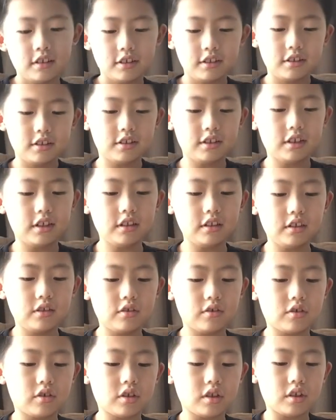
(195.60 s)
then
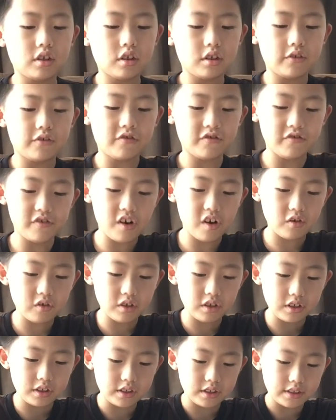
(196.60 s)
you're gonna fold
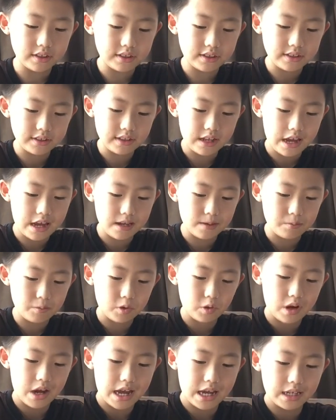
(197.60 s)
it the same
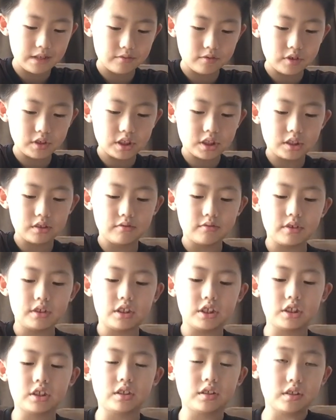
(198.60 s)
way which we
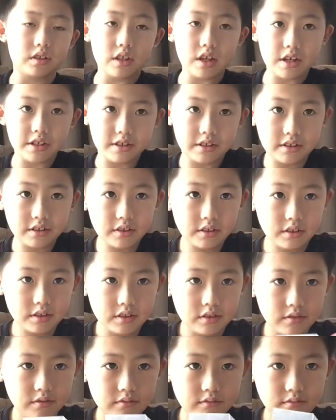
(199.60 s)
just did.
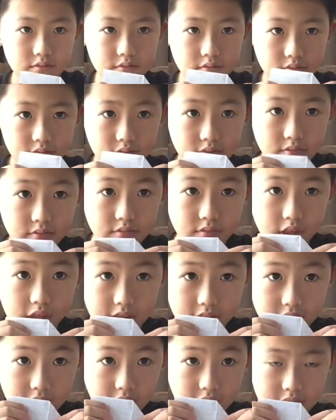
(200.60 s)
Like
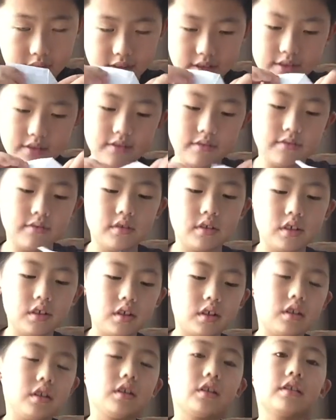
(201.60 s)
this.
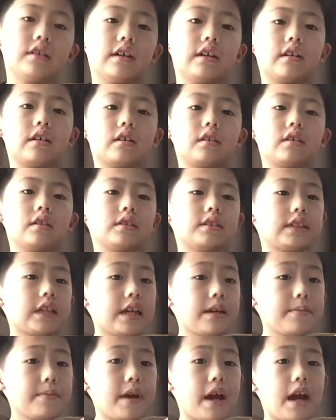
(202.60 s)
The
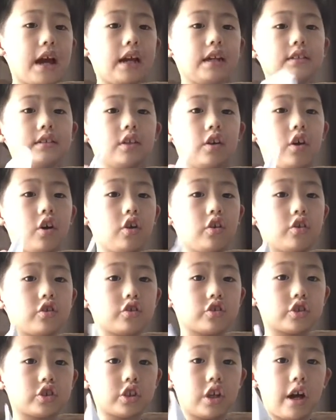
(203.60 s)
same as the other
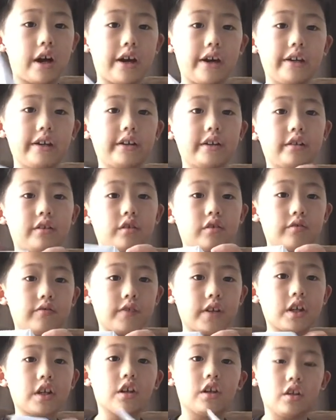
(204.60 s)
side. Over
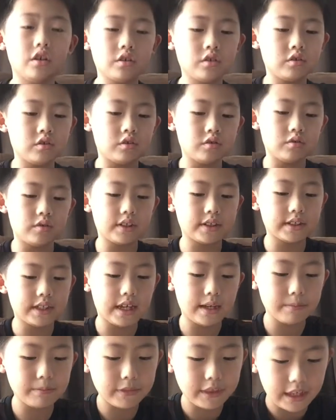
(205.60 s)
here, you do the
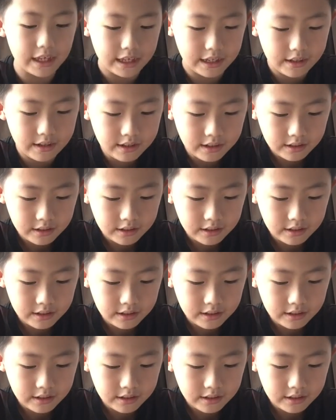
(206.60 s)
same thing